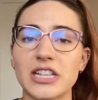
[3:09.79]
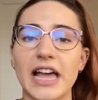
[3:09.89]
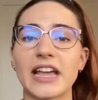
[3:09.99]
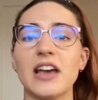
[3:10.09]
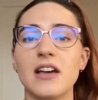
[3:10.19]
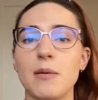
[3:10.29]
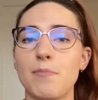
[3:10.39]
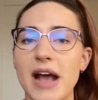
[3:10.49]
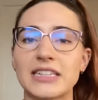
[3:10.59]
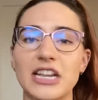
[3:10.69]
Like
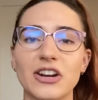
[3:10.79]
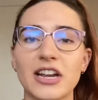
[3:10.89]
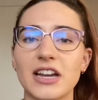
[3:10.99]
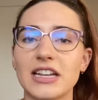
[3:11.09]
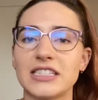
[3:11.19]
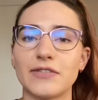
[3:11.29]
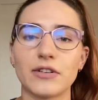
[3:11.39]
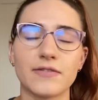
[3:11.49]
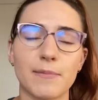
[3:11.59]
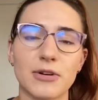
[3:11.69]
bacteria is
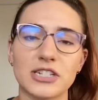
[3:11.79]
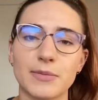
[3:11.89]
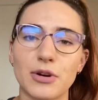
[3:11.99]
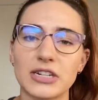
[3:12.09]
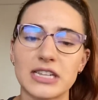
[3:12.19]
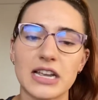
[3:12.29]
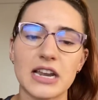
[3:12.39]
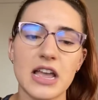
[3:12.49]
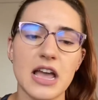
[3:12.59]
different from person to person.